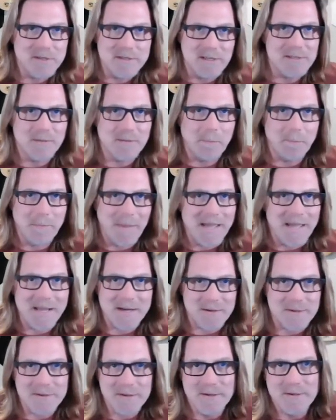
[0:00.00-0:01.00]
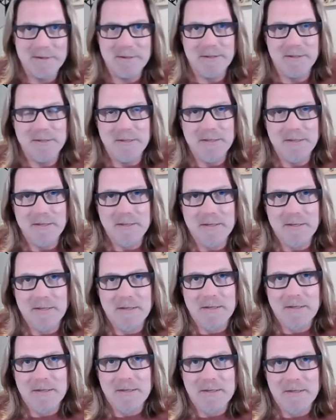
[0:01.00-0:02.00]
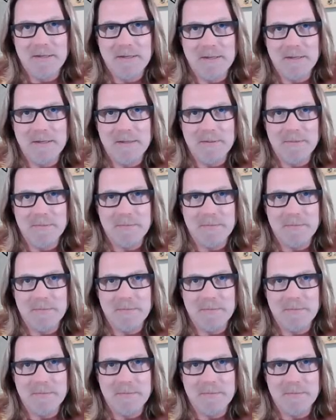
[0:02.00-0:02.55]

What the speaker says: It doesn't matter. Uh,